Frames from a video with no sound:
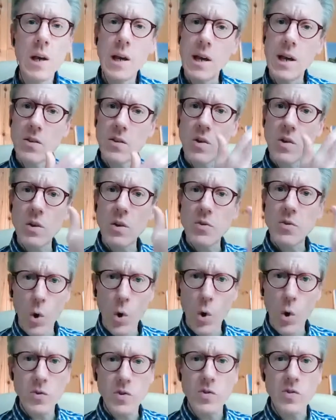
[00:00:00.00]
is I'll
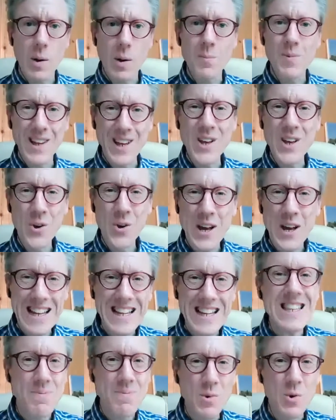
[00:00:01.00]
talk to somebody who
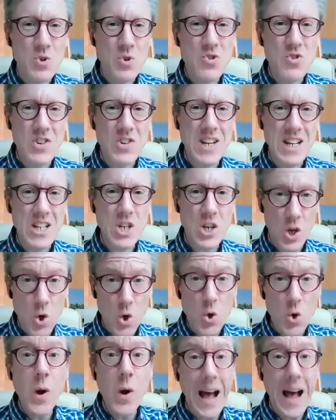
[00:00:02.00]
is more strategic,
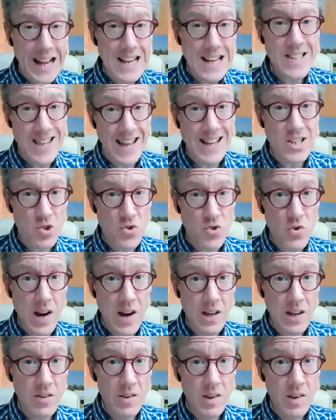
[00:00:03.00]
who has that
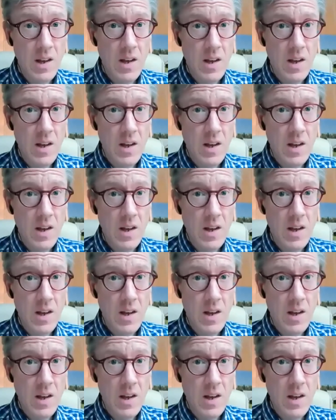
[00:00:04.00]
strength,